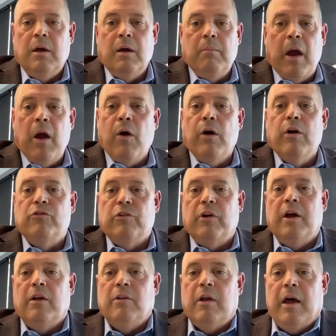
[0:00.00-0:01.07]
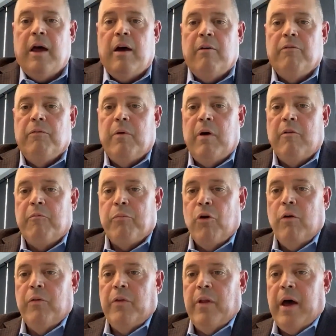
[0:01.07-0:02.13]
marriage and have
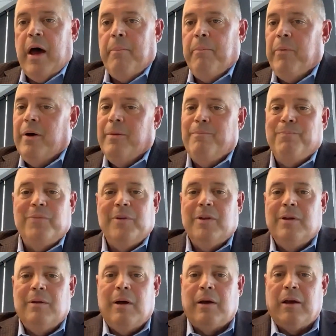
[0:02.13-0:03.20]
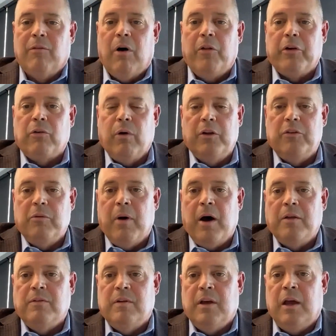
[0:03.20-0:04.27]
proven that. But I give all the credit to
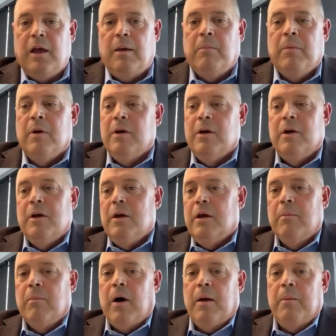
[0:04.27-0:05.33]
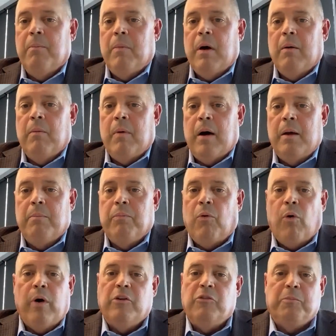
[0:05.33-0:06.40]
my team and my
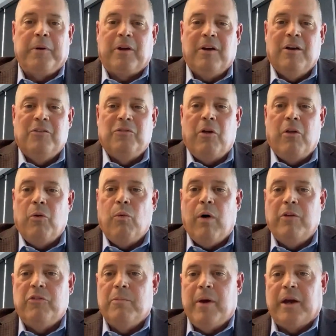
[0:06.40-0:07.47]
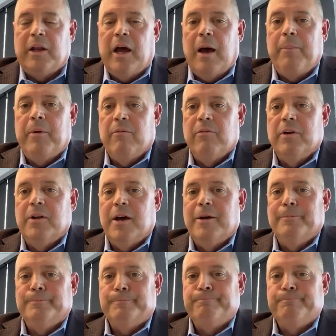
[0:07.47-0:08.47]
employees, because they're the ones who make it happen every day.